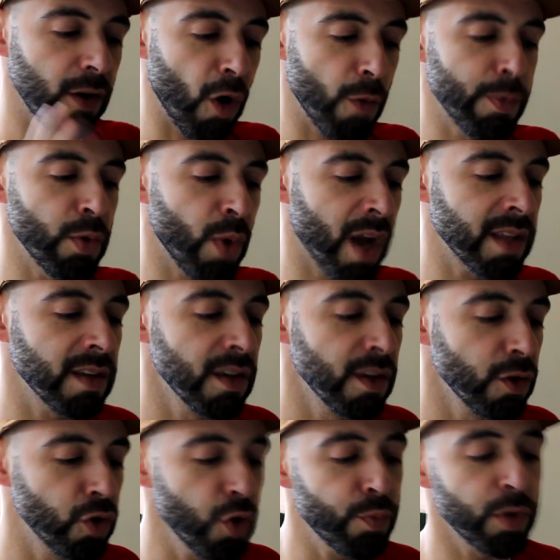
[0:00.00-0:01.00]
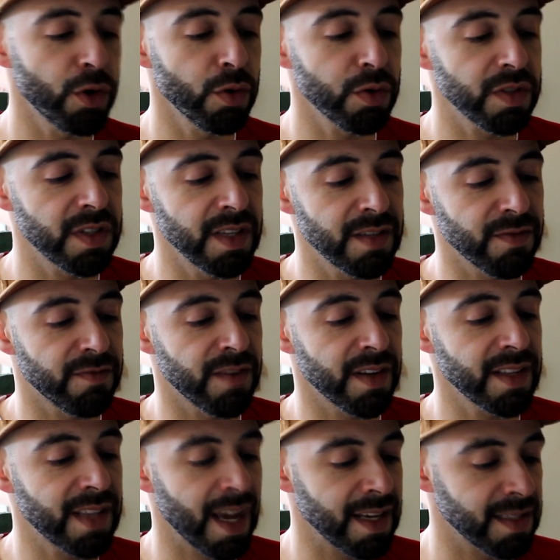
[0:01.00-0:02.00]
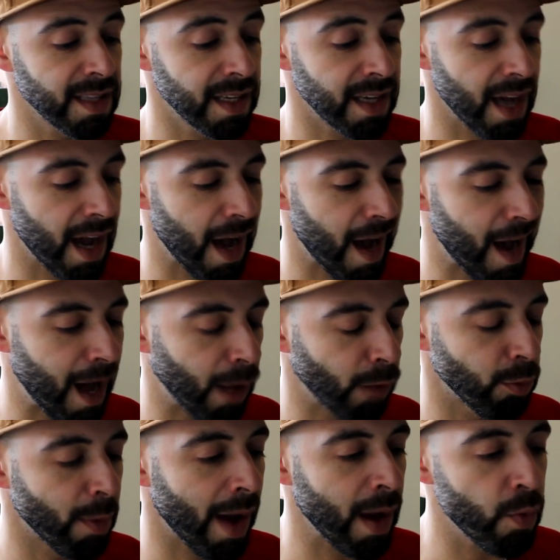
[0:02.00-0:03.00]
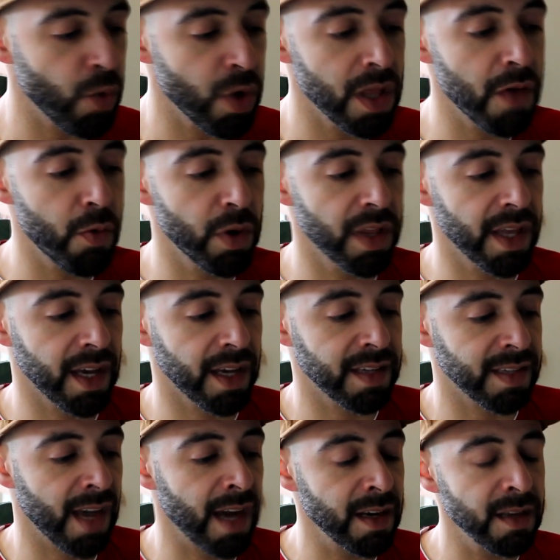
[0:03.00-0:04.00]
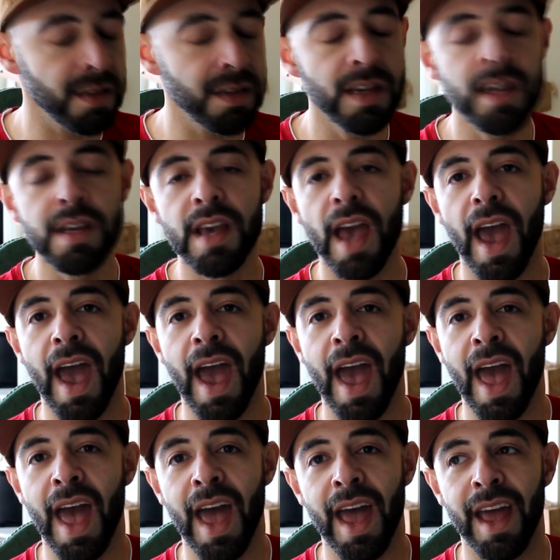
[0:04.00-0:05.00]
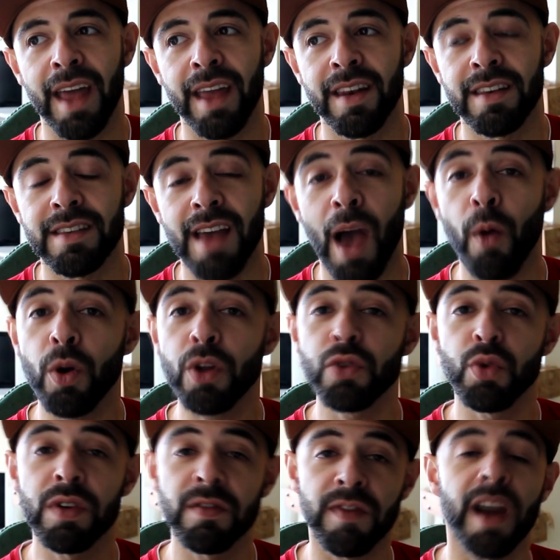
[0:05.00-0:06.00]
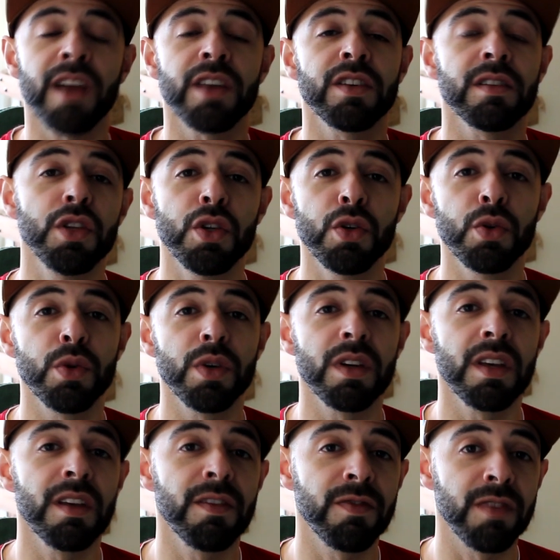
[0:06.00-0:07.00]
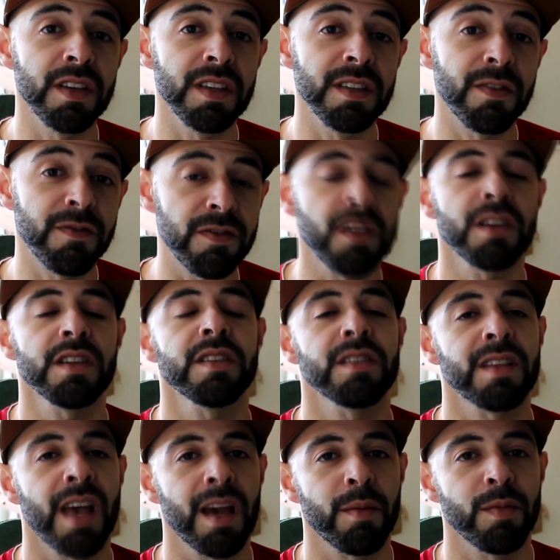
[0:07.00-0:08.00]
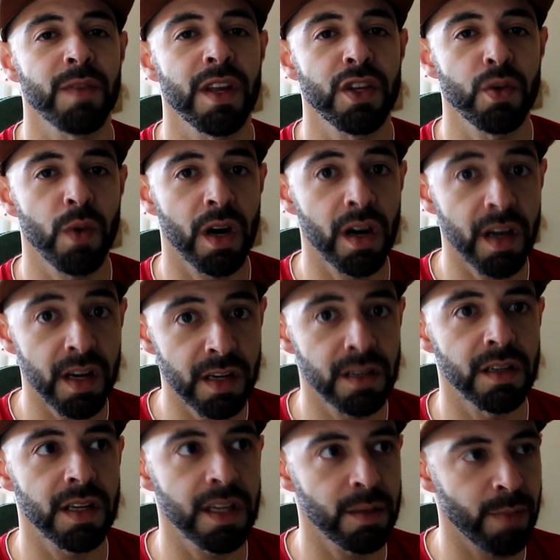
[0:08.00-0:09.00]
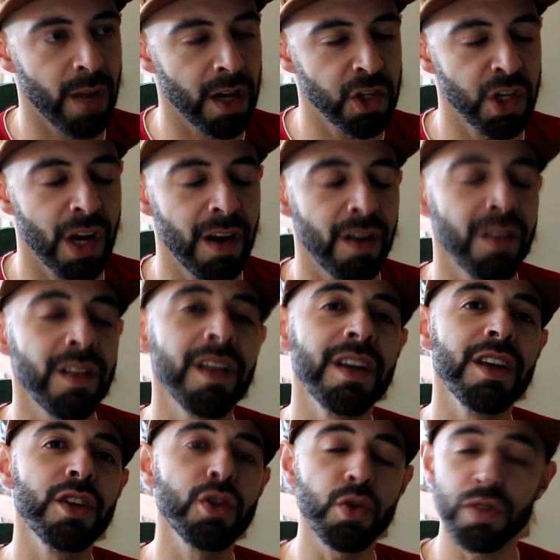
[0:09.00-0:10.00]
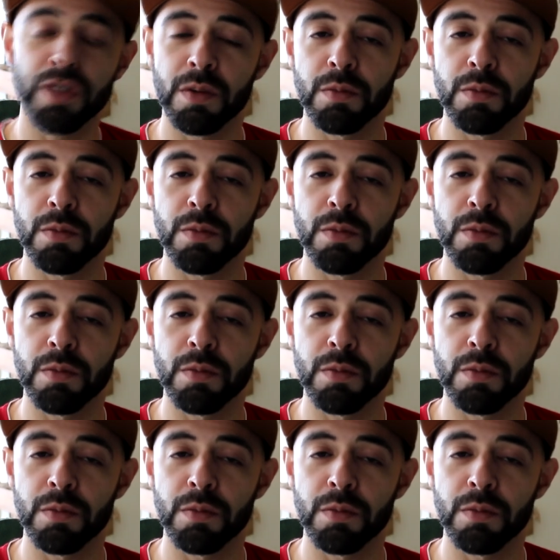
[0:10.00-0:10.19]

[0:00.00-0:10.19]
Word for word: copyright to produce this fantastic album. I'm really, really excited. And I want to invite you, if it's the first time that you are here in my channel, to